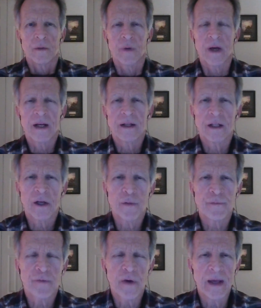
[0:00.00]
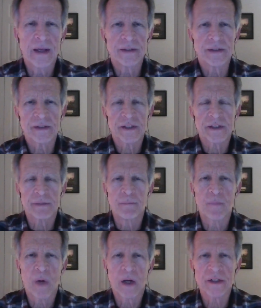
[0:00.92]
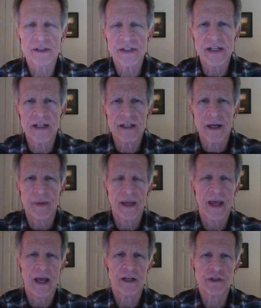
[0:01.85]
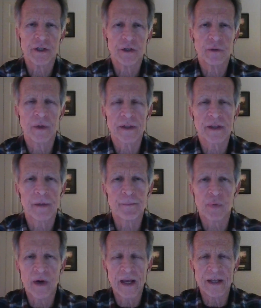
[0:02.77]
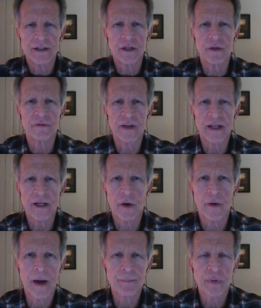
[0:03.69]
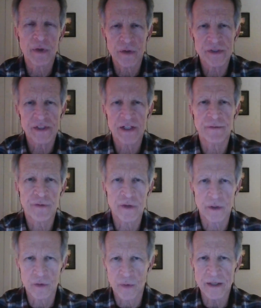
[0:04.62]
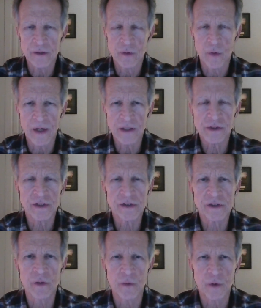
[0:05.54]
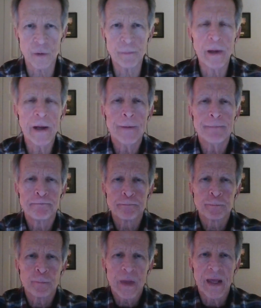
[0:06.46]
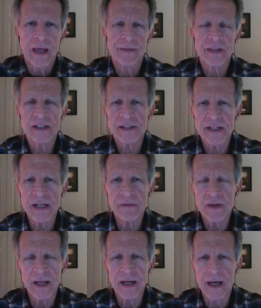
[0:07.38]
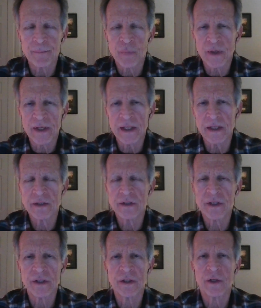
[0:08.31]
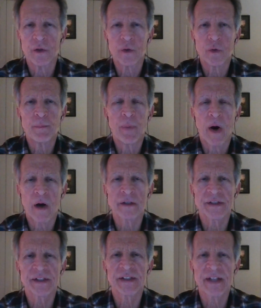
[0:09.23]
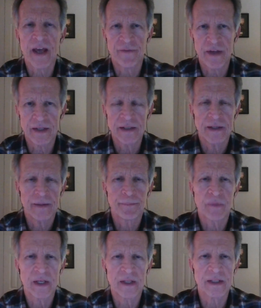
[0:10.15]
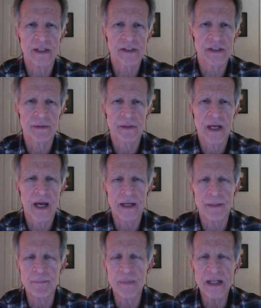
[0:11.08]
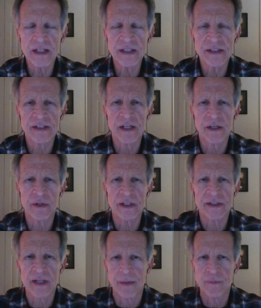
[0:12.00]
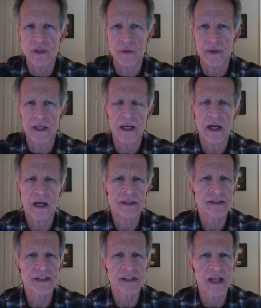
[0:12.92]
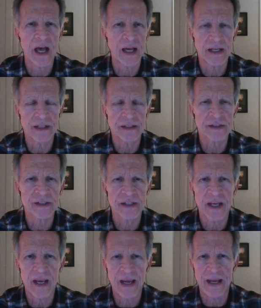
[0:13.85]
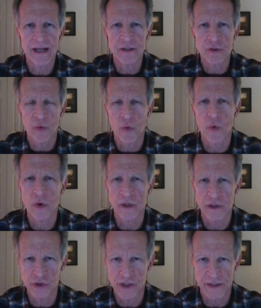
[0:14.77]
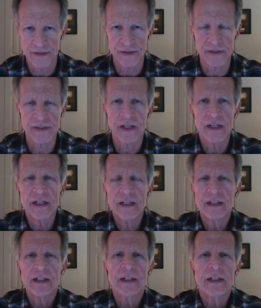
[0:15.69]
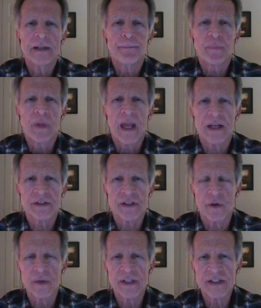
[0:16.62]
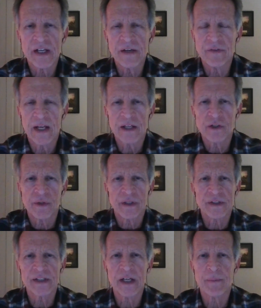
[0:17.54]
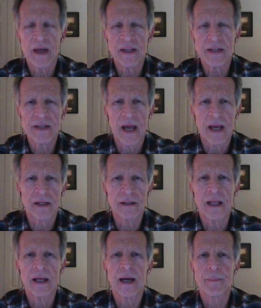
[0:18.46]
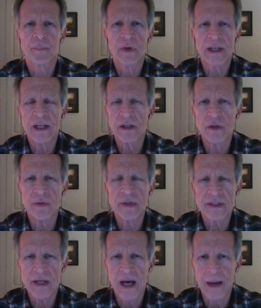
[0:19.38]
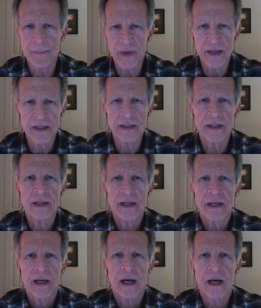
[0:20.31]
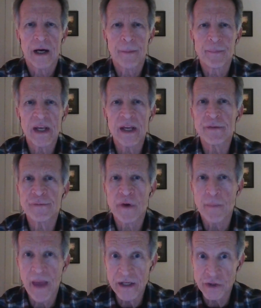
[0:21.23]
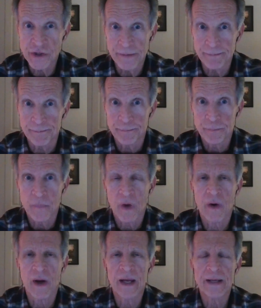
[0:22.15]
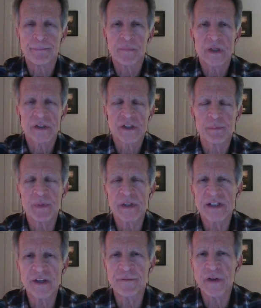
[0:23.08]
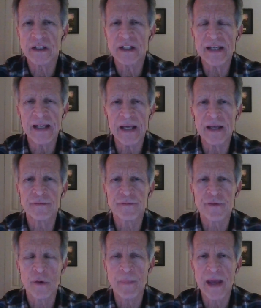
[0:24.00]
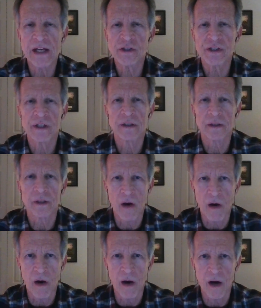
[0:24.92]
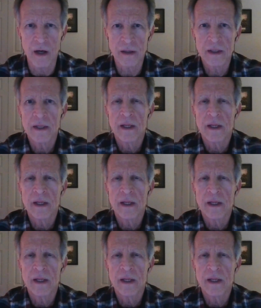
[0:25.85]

Well, hello friends, Markus D coming at you with a brand new video I'm producing for the Great Questions group. And this evening I'm bringing to you part seven in this kind of mini series I'm doing on science and origins. And so this evening, as you can see by the title, I'm bringing you the topic um, information, all right? Specifically, information law.